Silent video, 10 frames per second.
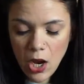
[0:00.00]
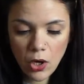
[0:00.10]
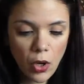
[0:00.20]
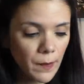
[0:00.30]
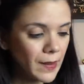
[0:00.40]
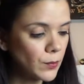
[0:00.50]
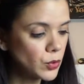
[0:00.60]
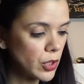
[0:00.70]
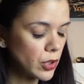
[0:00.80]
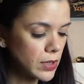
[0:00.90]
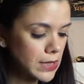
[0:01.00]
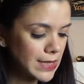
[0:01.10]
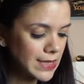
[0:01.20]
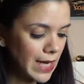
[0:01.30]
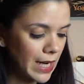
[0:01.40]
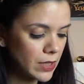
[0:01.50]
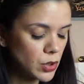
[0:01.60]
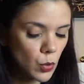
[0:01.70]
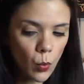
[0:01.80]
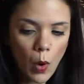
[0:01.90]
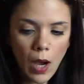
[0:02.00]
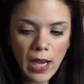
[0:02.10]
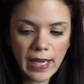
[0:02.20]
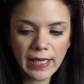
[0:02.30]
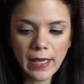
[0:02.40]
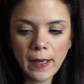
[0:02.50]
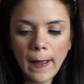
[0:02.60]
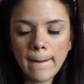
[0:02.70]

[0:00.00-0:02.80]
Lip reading: A lot of people don't understand why